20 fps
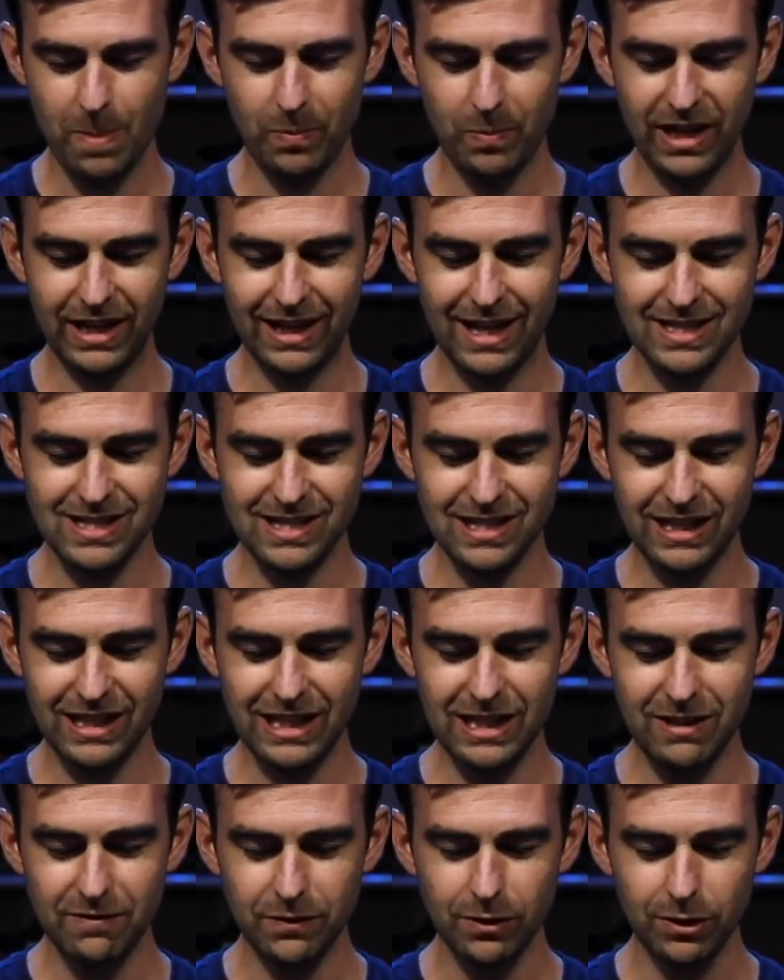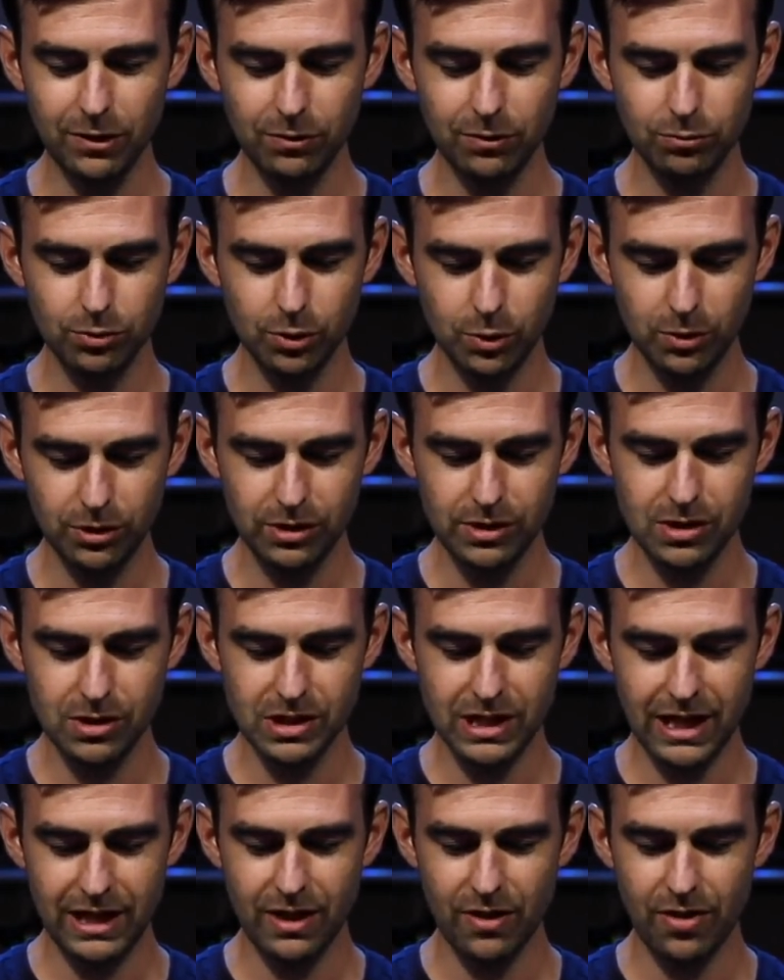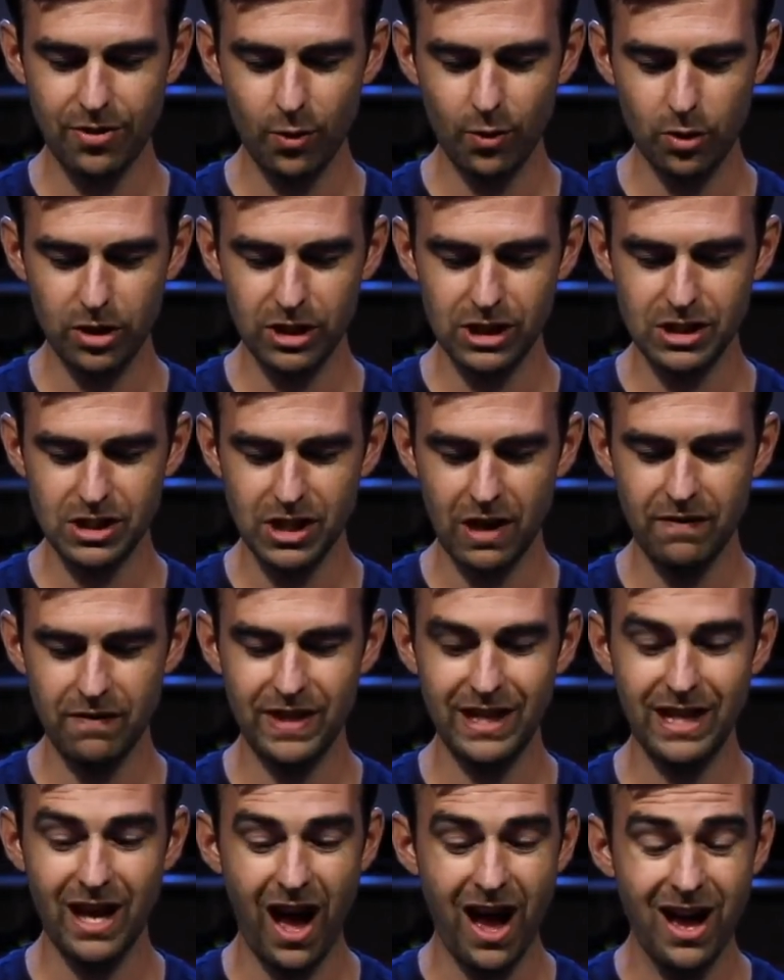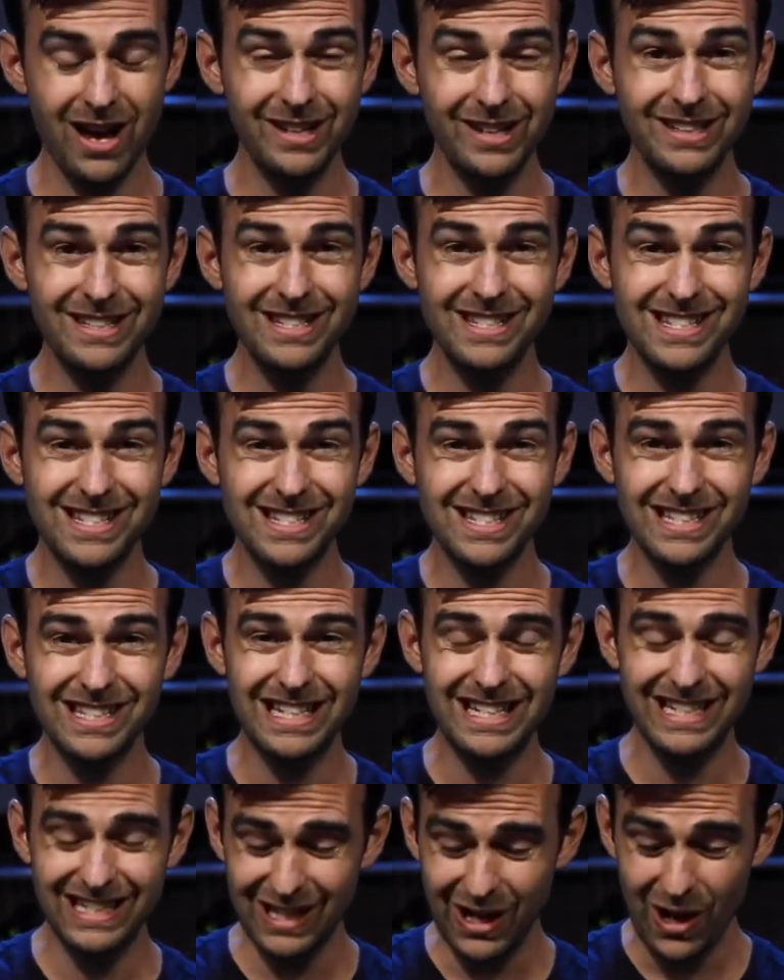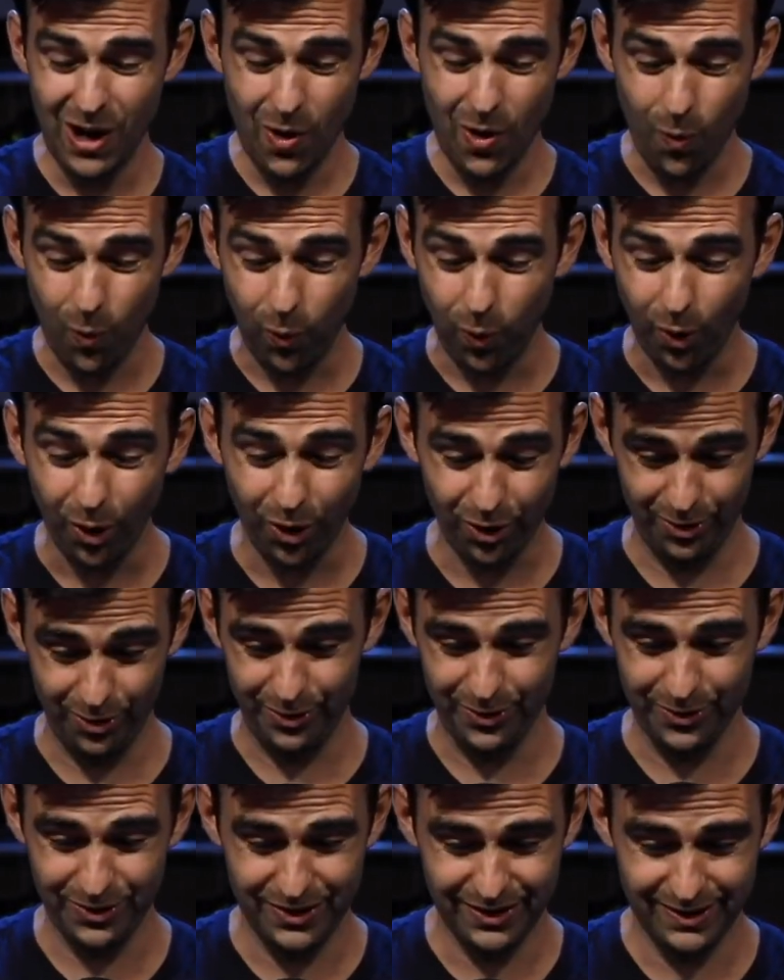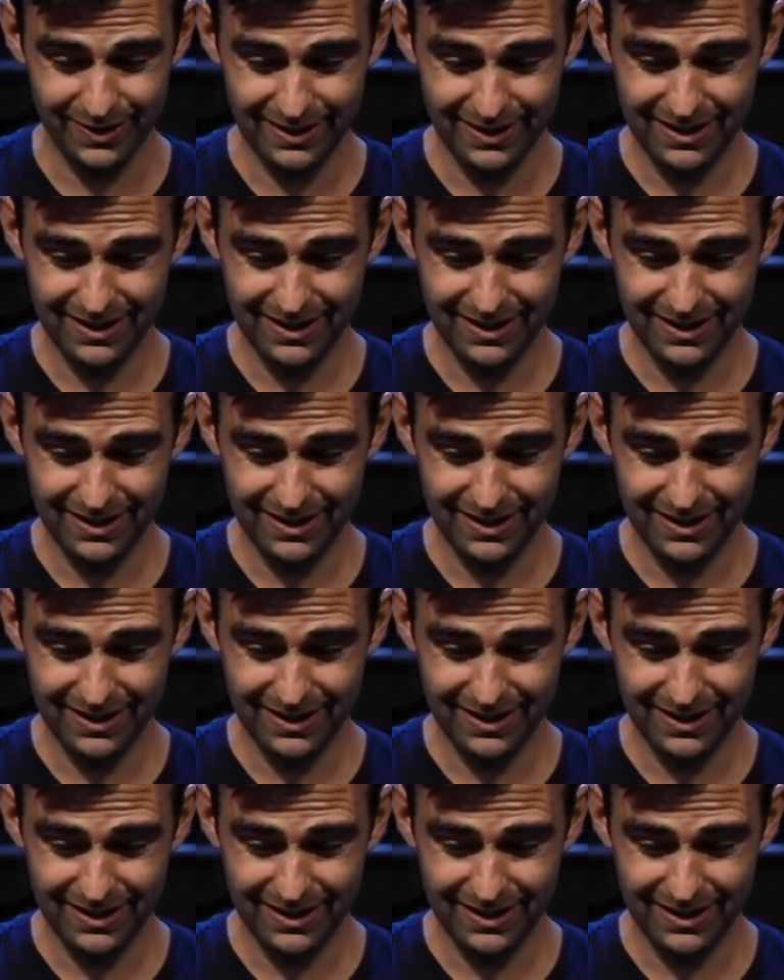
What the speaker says: but against evil rulers and authorities of the unseen world,